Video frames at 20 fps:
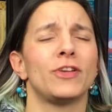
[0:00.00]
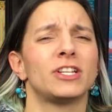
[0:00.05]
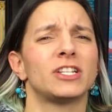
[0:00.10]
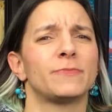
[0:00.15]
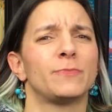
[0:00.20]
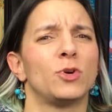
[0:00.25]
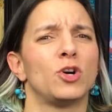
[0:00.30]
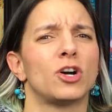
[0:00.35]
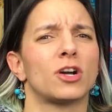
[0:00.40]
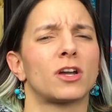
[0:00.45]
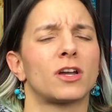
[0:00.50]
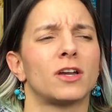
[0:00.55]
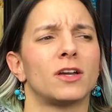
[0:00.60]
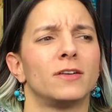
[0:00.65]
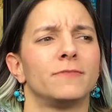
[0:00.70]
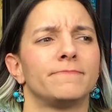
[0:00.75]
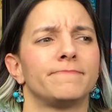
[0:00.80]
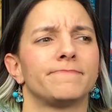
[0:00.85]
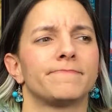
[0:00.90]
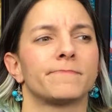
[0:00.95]
This book,
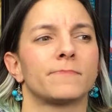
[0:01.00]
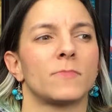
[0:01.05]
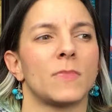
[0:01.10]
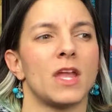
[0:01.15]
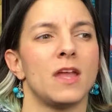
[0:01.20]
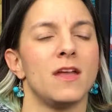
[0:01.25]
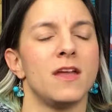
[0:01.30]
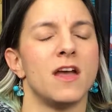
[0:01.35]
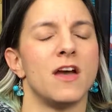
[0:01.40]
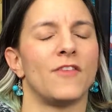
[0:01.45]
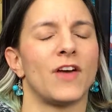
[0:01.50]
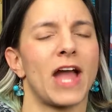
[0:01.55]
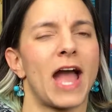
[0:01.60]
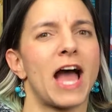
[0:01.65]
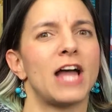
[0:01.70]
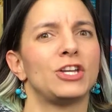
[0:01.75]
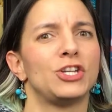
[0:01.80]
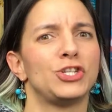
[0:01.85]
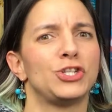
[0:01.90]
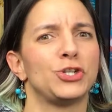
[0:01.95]
if I
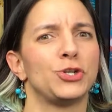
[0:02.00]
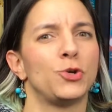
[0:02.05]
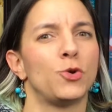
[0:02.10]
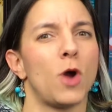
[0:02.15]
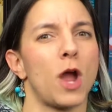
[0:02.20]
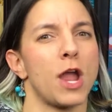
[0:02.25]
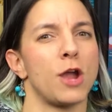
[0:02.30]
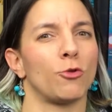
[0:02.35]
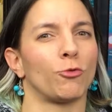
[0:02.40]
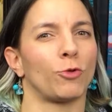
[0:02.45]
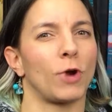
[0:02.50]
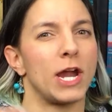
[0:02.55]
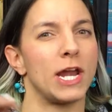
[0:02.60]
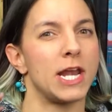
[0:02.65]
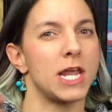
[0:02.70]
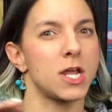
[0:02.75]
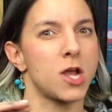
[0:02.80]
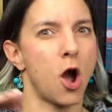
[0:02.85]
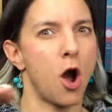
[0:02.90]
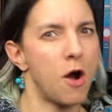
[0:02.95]
had to do a
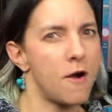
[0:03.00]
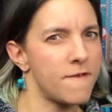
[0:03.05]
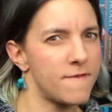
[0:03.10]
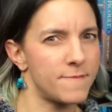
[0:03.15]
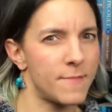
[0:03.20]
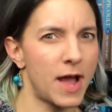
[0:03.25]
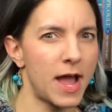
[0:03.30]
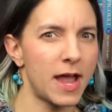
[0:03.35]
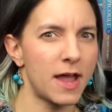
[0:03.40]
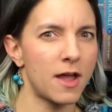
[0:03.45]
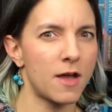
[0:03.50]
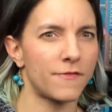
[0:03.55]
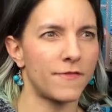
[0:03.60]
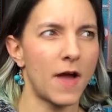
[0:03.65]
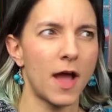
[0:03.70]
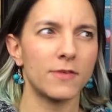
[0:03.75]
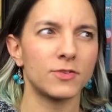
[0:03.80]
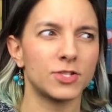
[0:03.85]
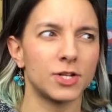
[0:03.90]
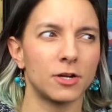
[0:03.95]
rating of my
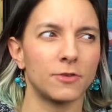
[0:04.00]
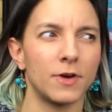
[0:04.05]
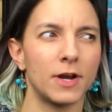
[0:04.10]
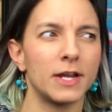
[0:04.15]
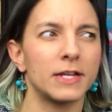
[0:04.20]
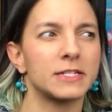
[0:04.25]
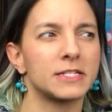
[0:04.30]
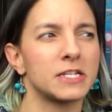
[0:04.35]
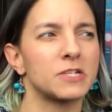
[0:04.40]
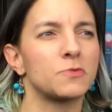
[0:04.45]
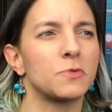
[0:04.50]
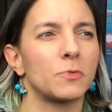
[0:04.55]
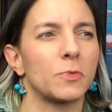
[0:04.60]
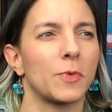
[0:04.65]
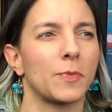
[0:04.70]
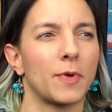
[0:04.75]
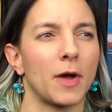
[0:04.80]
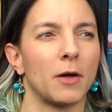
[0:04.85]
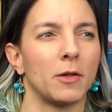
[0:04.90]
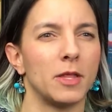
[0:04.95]
5-star ratings, this
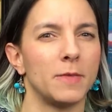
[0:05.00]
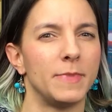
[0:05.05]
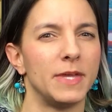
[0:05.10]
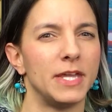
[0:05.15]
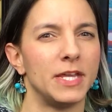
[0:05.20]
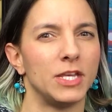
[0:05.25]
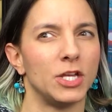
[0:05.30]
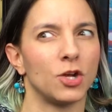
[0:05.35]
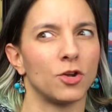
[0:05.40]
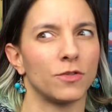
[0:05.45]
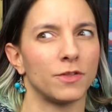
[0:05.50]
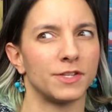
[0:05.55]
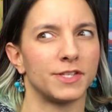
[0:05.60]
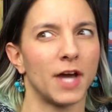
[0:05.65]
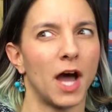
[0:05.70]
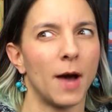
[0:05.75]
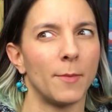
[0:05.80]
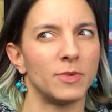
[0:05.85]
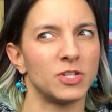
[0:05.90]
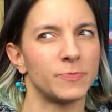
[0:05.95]
one would probably be near the
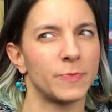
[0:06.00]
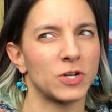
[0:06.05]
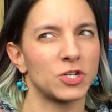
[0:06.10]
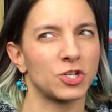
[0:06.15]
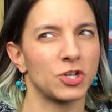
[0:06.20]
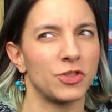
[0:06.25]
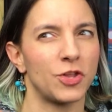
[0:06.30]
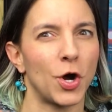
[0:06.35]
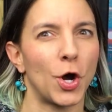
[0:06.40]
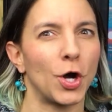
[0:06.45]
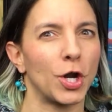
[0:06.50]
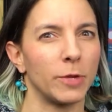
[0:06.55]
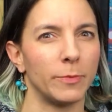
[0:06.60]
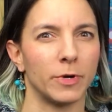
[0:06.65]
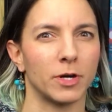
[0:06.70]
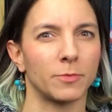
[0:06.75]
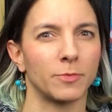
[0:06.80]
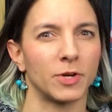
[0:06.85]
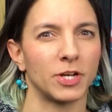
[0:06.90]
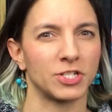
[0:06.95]
top, especially the
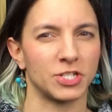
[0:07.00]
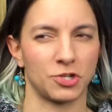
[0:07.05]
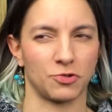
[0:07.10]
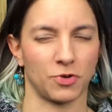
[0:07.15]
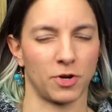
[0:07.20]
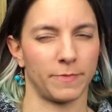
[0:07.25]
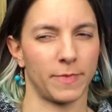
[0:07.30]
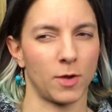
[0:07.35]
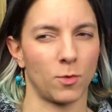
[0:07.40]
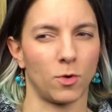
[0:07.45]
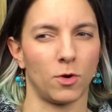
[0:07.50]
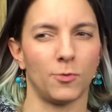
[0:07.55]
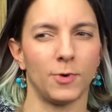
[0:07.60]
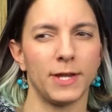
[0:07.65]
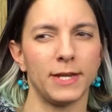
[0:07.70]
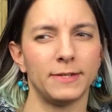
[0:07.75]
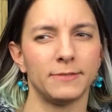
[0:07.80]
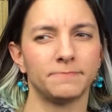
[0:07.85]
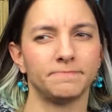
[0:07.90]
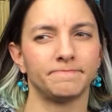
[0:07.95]
audiobook because it's read by Will
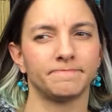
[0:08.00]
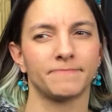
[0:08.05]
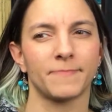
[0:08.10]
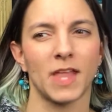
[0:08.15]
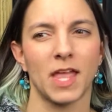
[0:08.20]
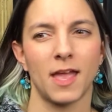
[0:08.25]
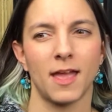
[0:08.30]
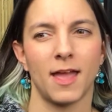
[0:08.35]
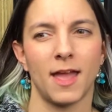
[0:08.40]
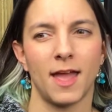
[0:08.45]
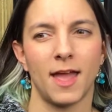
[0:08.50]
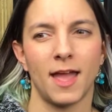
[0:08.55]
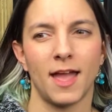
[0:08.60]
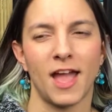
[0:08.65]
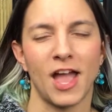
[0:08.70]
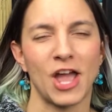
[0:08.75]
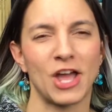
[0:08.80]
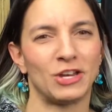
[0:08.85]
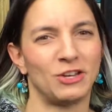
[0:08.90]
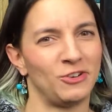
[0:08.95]
Wheaton,
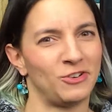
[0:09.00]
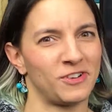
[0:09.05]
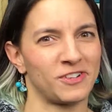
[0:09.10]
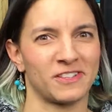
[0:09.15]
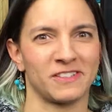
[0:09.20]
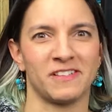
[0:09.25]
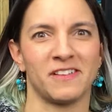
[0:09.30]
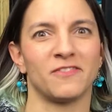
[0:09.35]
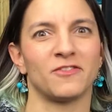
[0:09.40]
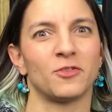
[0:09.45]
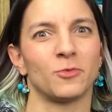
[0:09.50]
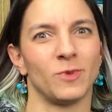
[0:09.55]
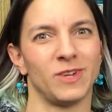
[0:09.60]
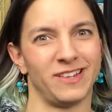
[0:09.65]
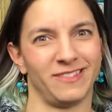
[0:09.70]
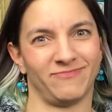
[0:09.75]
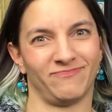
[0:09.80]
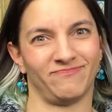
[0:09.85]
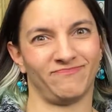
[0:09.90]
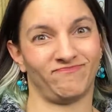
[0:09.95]
and who doesn't love the
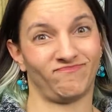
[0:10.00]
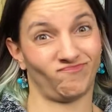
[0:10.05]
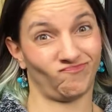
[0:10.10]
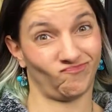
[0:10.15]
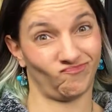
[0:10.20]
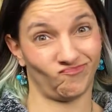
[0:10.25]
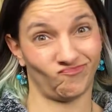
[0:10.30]
Wheaton?